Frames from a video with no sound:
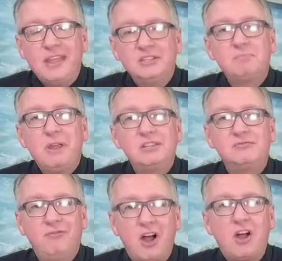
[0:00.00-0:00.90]
speaks
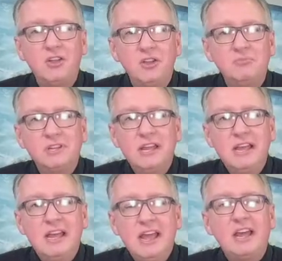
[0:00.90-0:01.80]
volumes
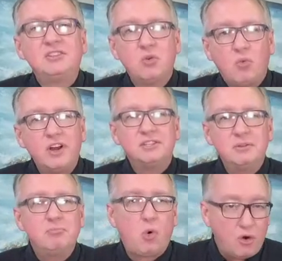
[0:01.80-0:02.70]
as to what is
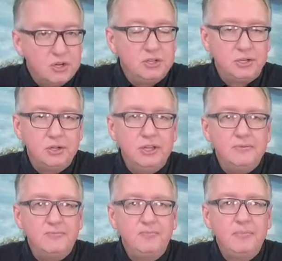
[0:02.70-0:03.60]
important to
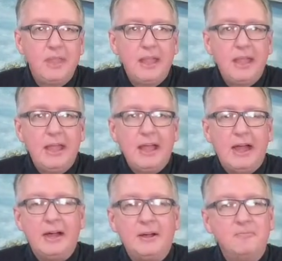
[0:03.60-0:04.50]
you.
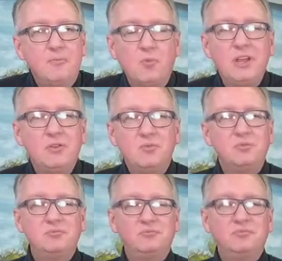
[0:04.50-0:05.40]
Um, we,
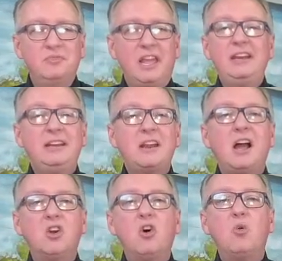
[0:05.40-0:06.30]
he did
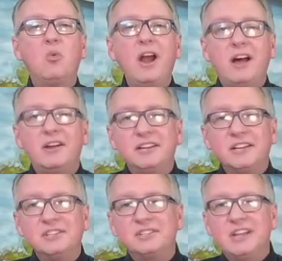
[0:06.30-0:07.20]
not go around
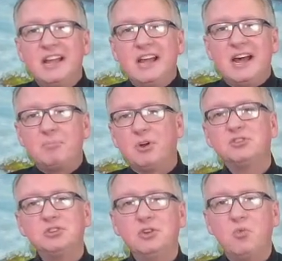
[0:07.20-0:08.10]
as a person who